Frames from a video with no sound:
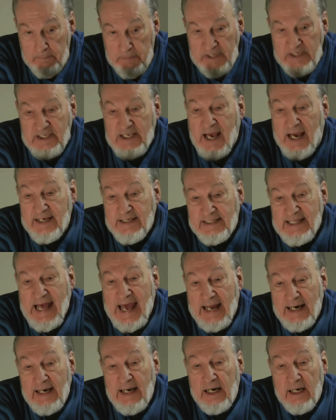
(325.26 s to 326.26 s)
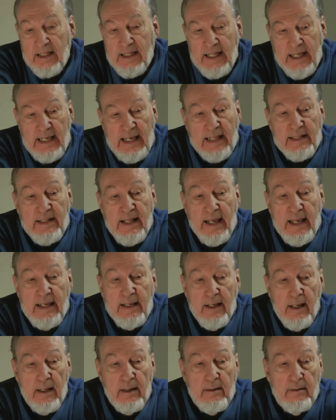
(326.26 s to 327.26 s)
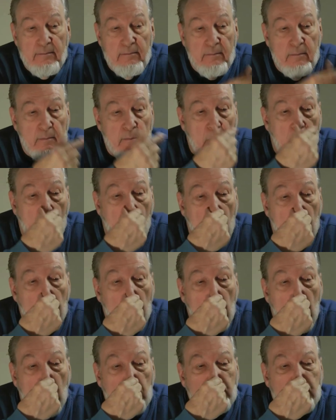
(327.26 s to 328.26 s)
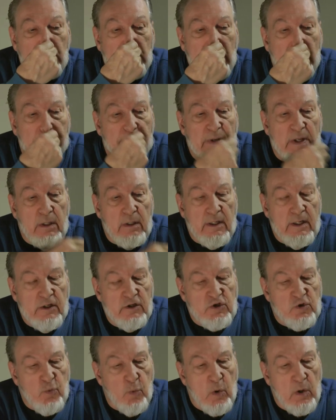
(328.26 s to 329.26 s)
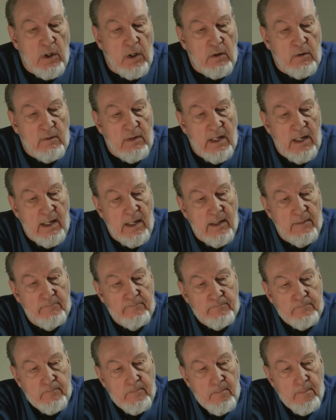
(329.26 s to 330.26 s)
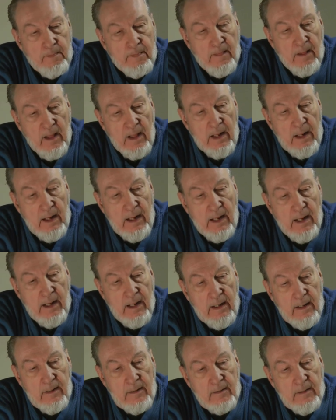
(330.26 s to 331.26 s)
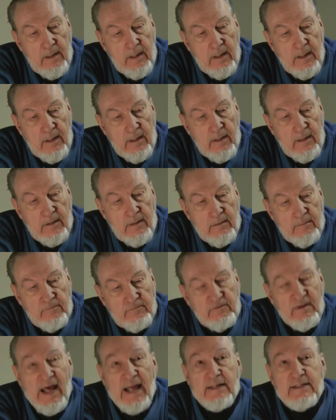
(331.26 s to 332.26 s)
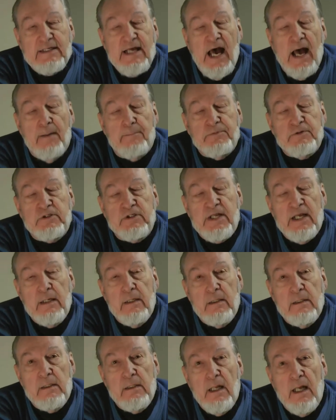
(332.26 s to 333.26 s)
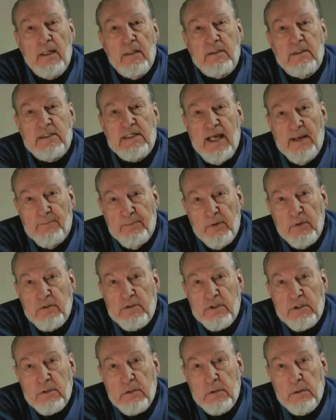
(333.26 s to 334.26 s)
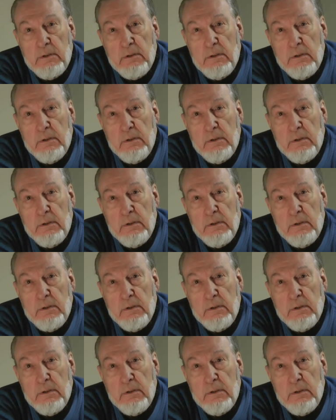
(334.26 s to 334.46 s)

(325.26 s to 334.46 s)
Besides that little thing, and they all, most of their buildings were flat-top temples,